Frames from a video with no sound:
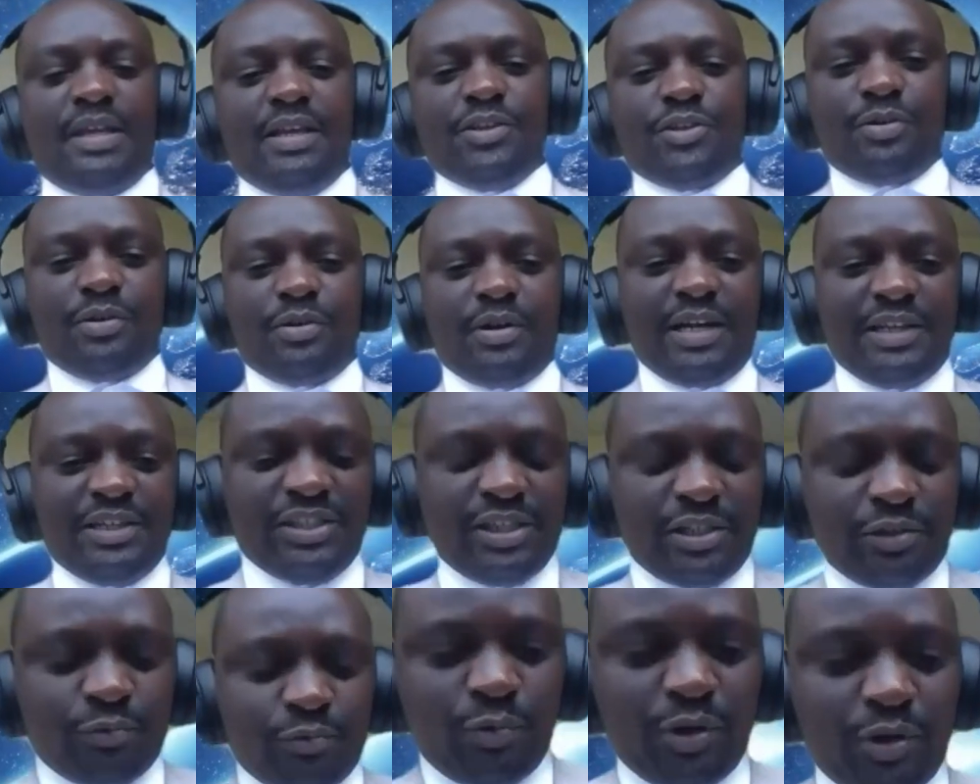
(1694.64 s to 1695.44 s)
So I
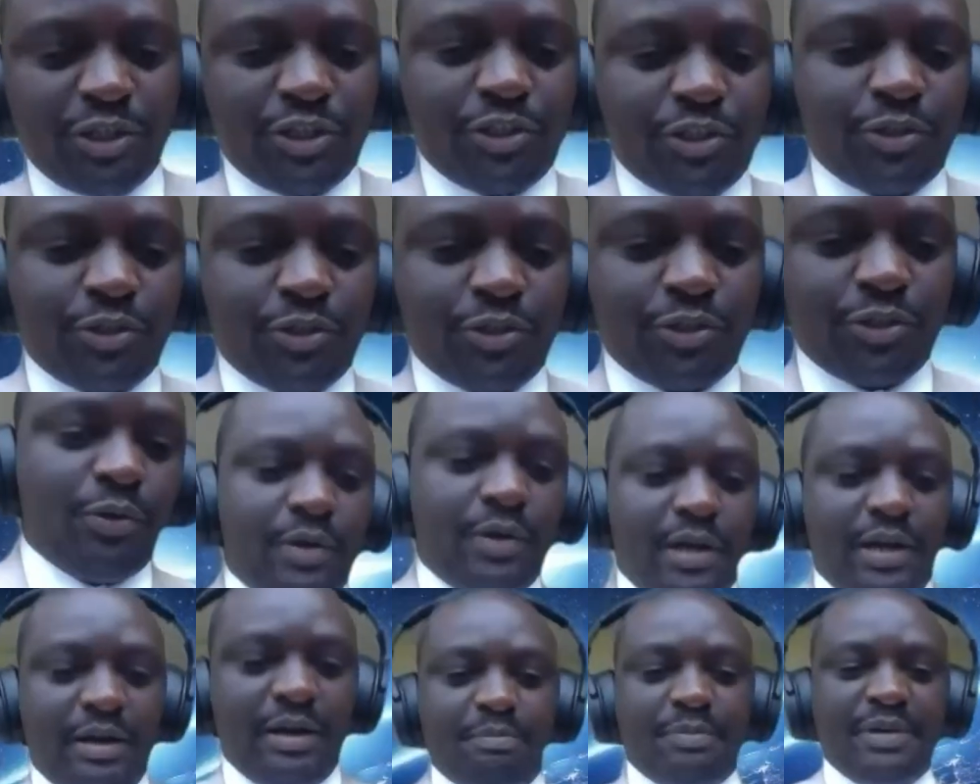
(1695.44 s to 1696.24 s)
just want
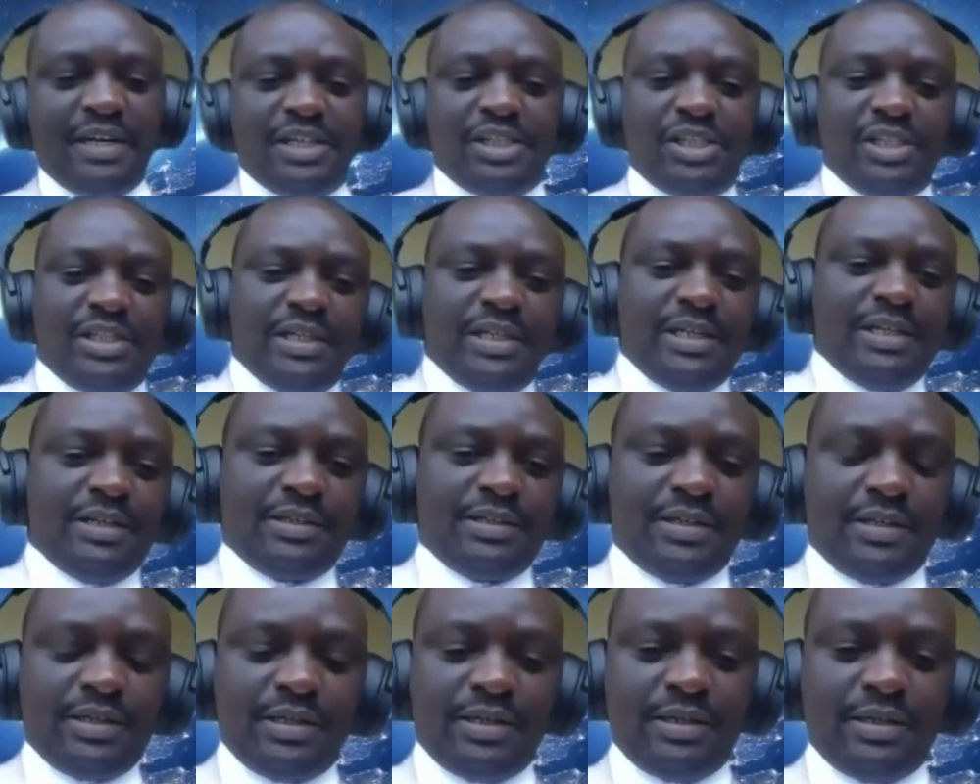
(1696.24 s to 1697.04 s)
to
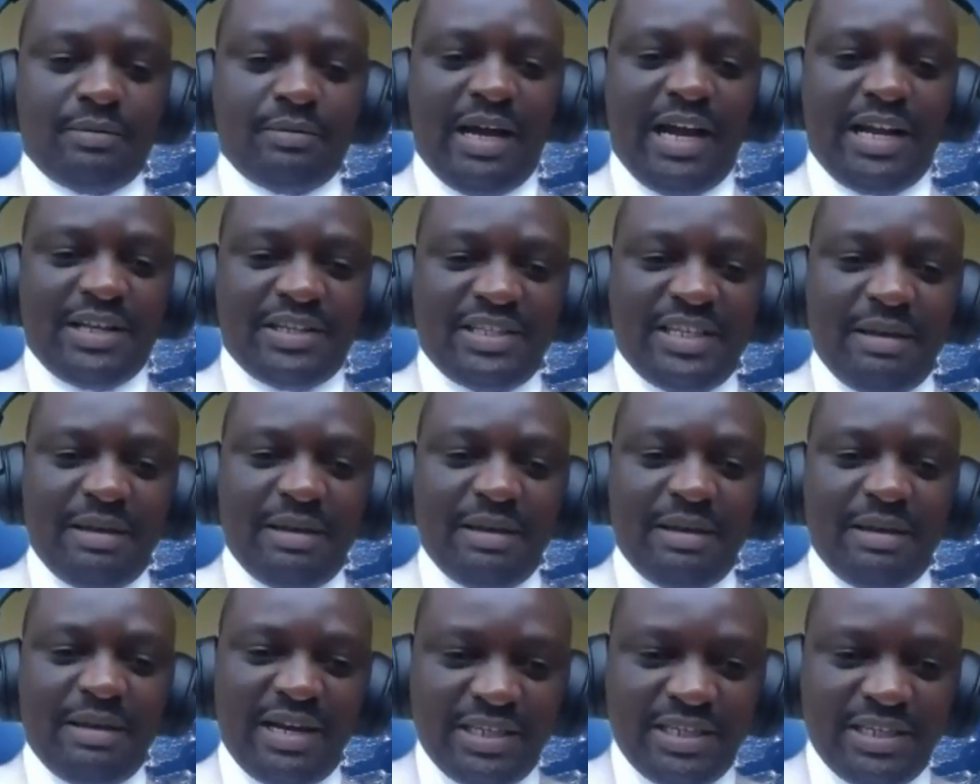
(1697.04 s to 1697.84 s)
appreciate
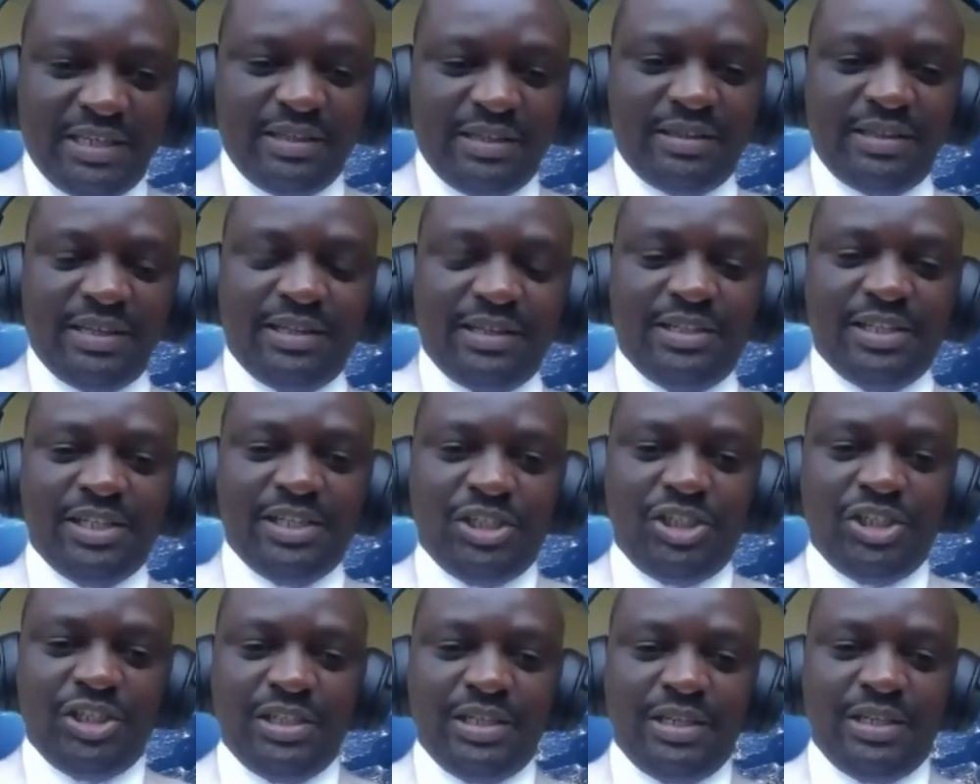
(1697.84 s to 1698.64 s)
RCMRD, the
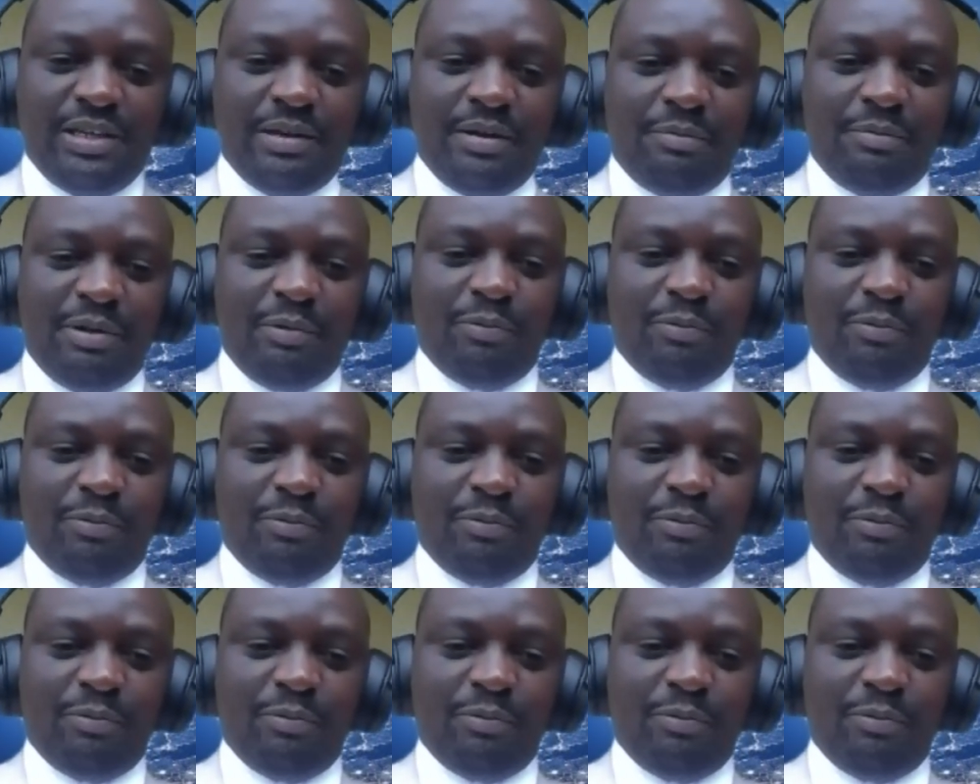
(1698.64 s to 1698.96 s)
DG.